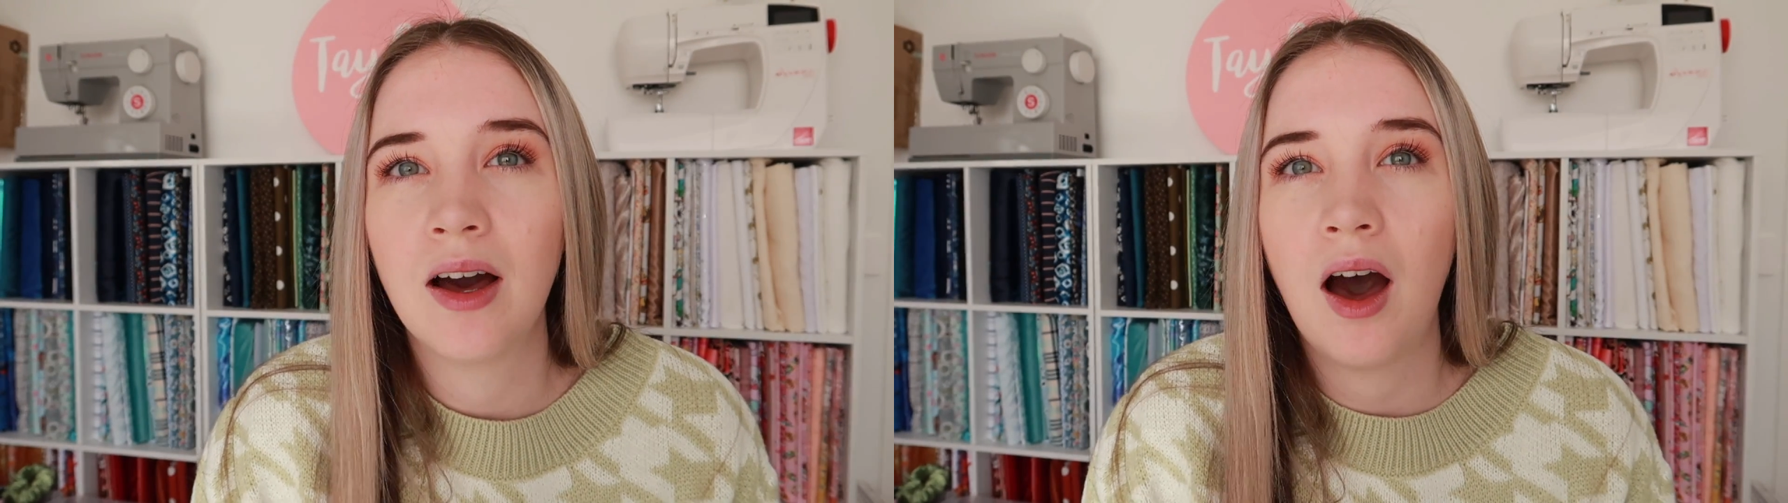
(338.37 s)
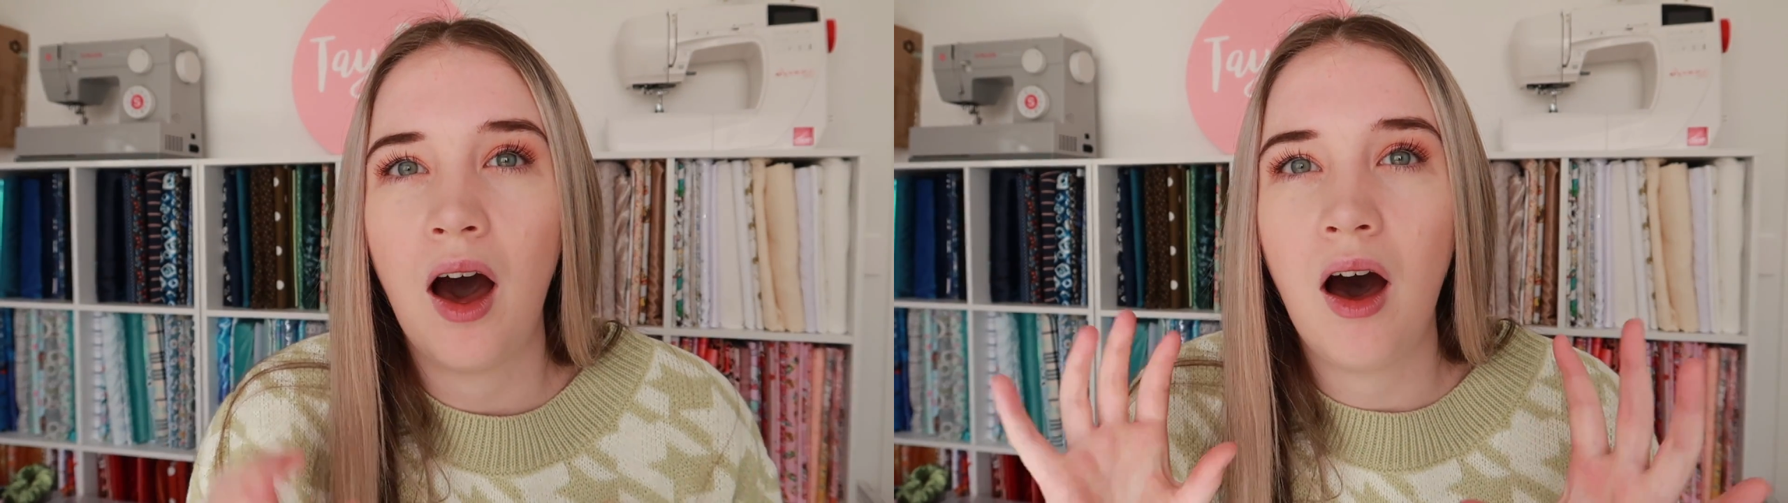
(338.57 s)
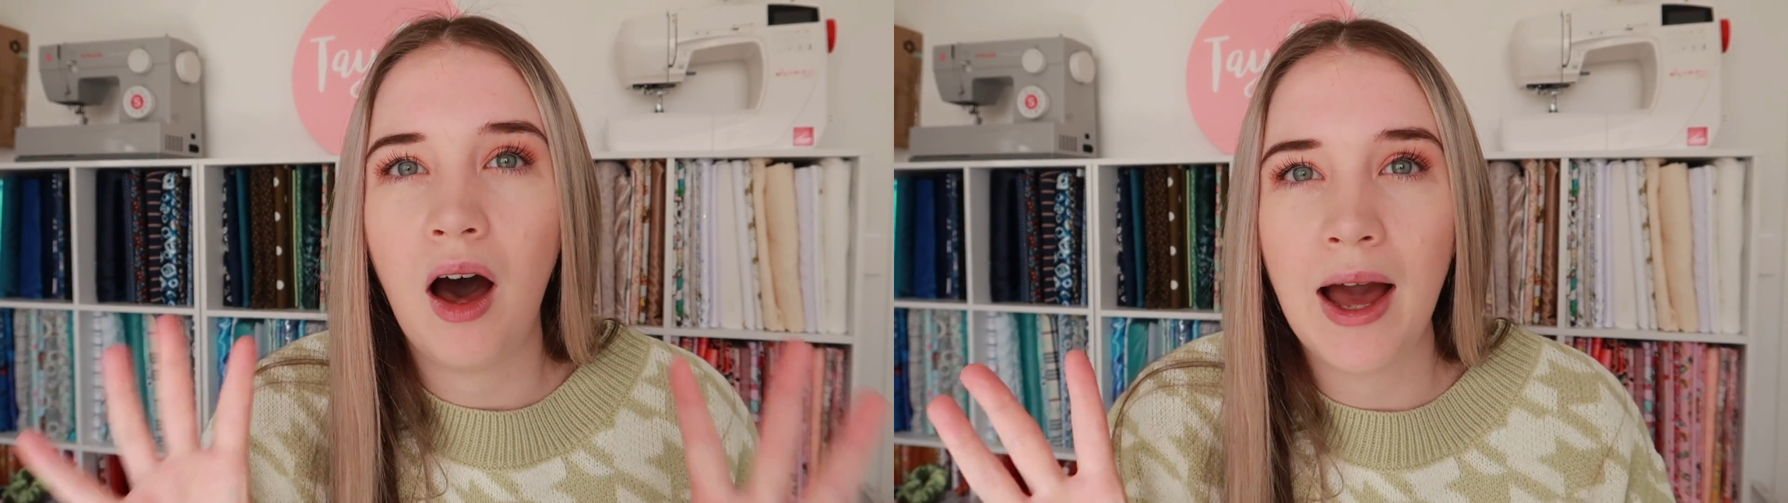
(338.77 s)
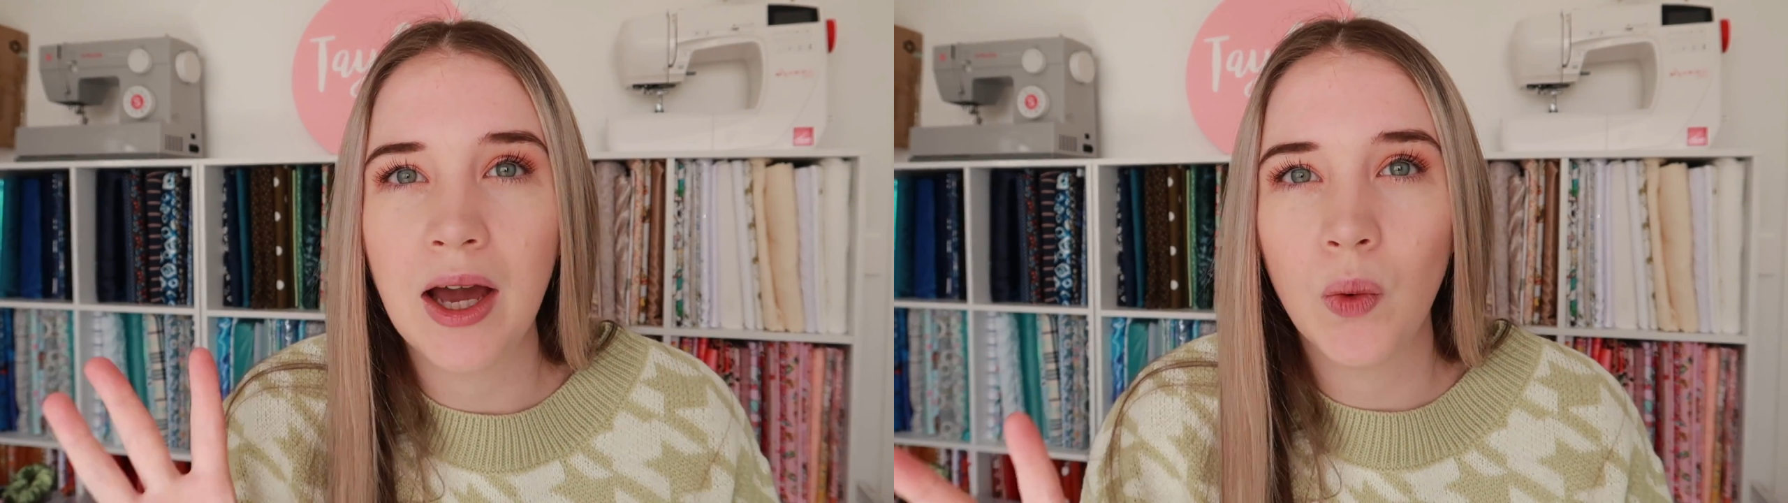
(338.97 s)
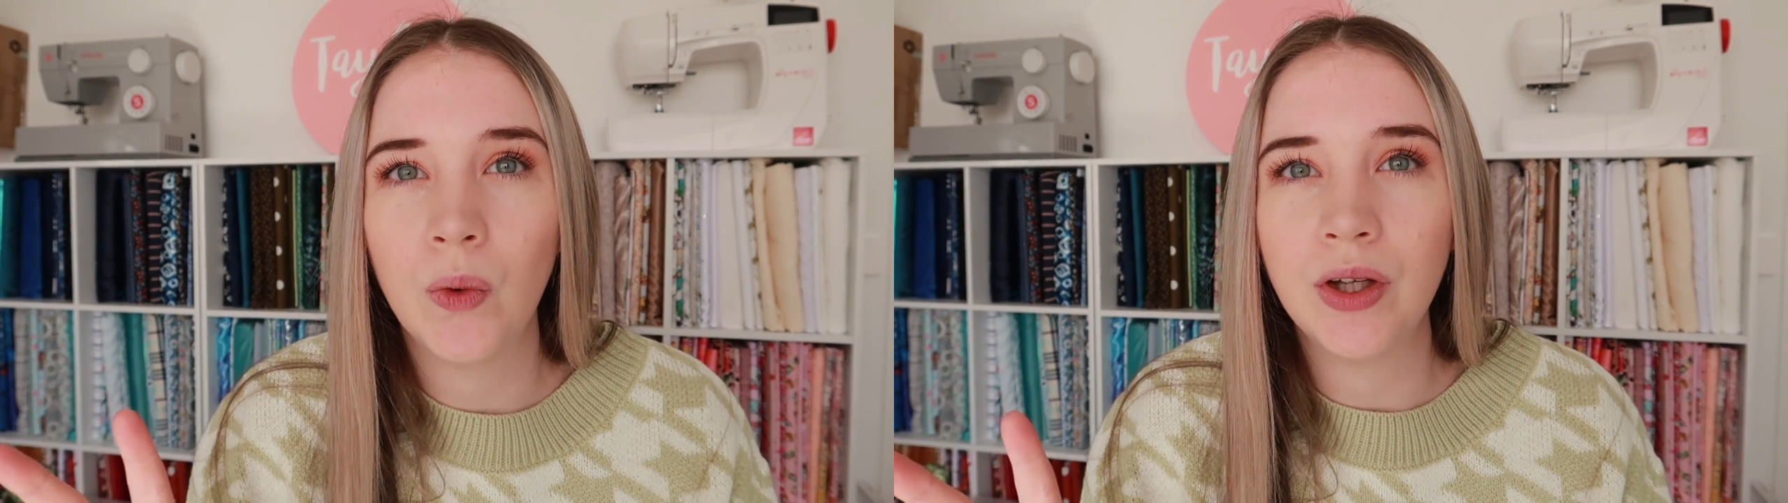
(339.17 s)

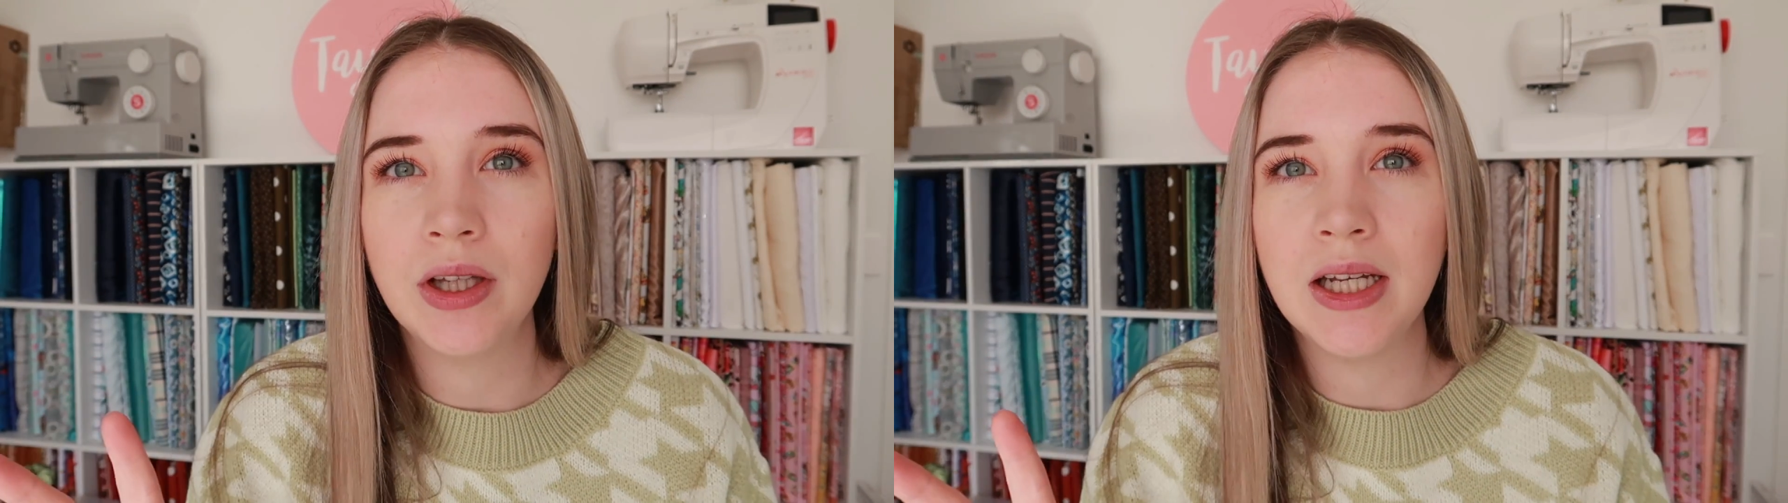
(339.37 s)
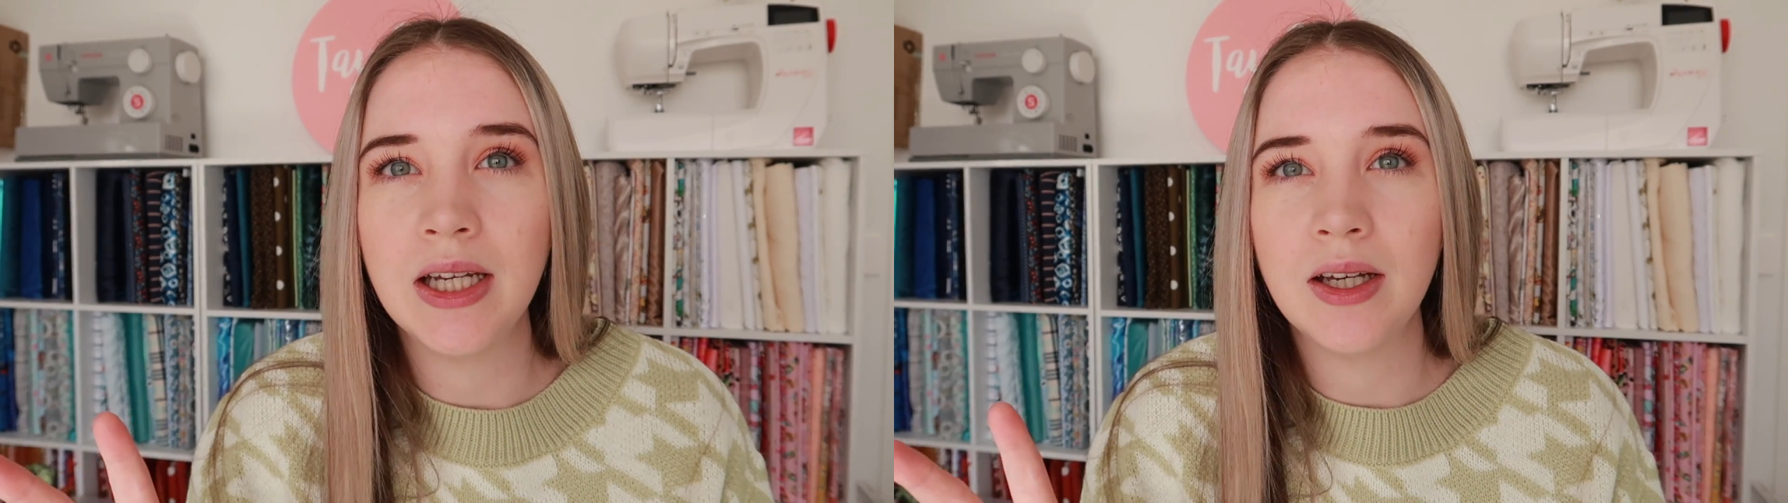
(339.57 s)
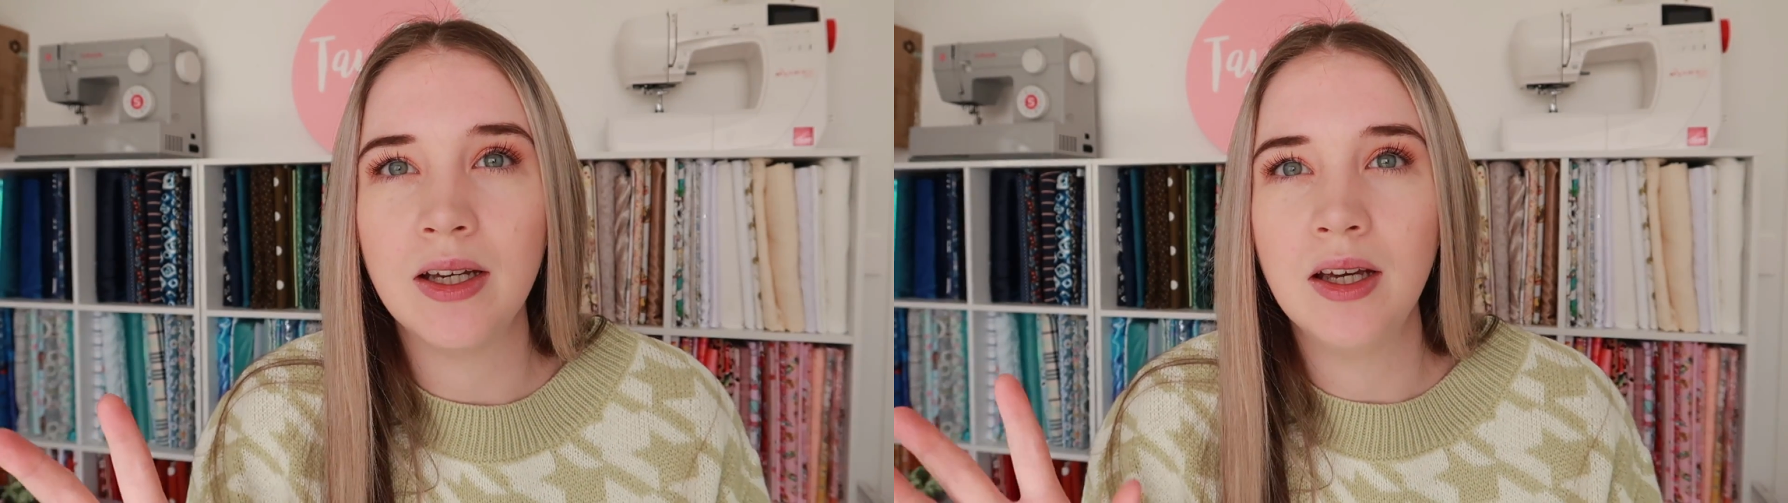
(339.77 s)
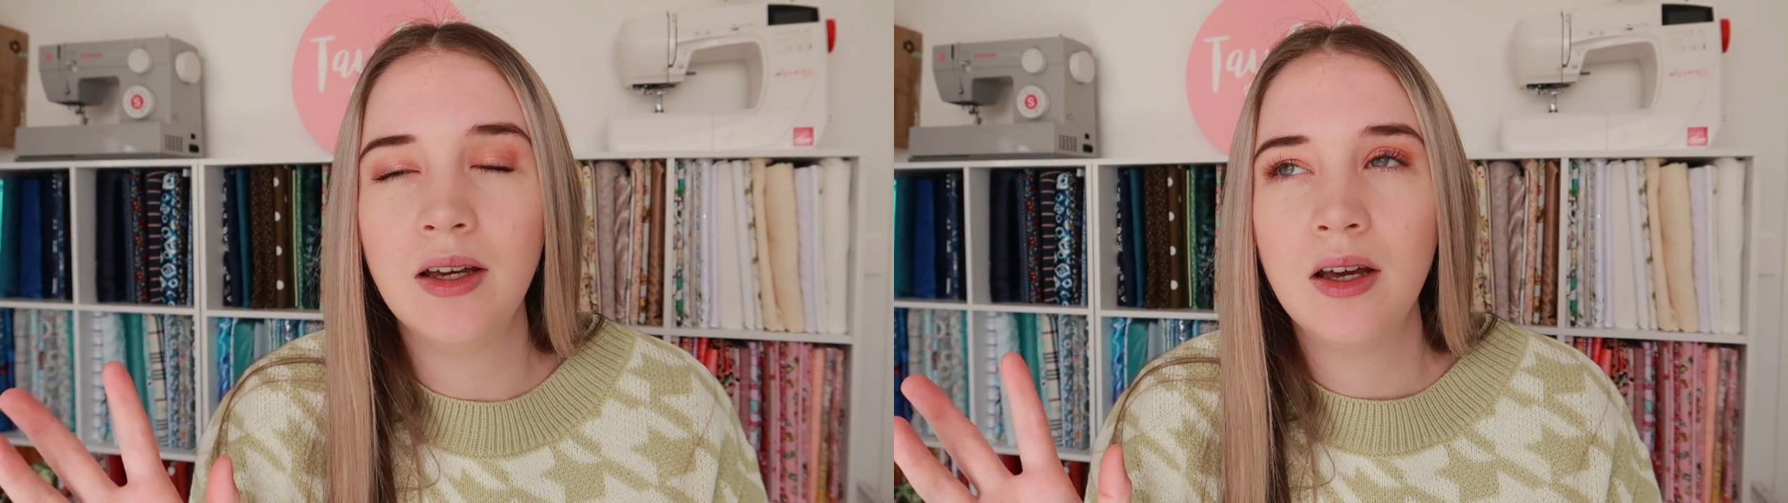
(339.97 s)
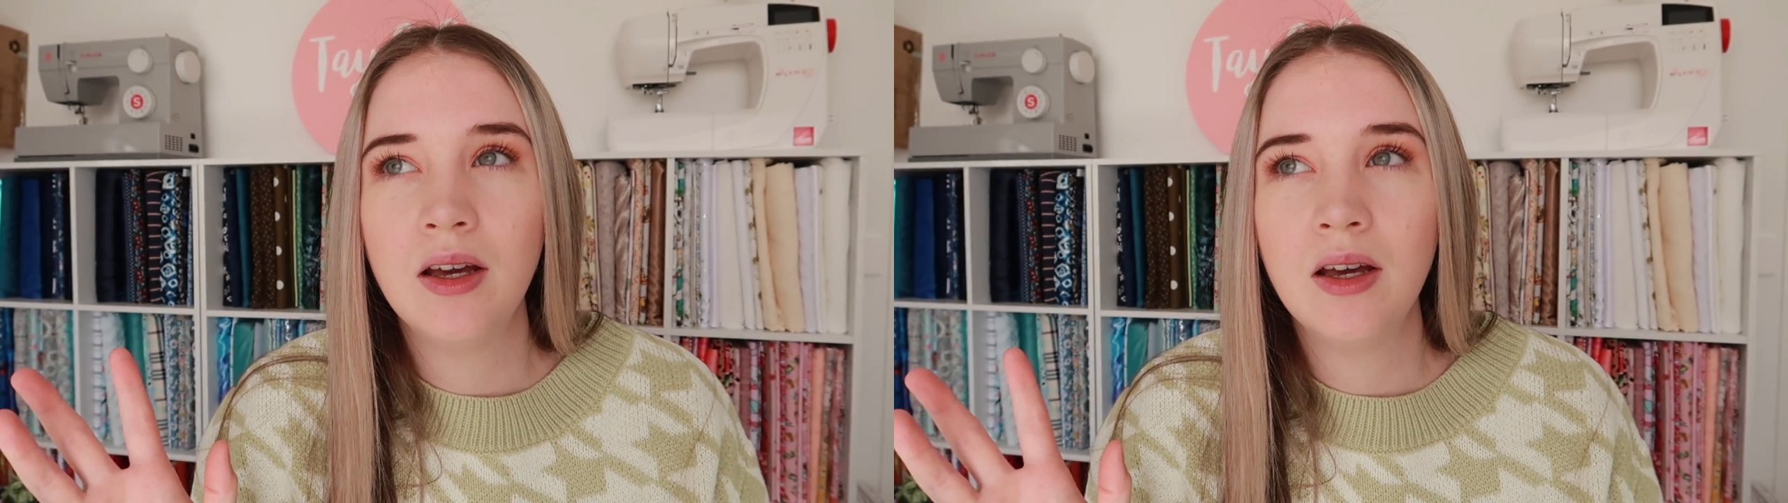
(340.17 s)
high quality,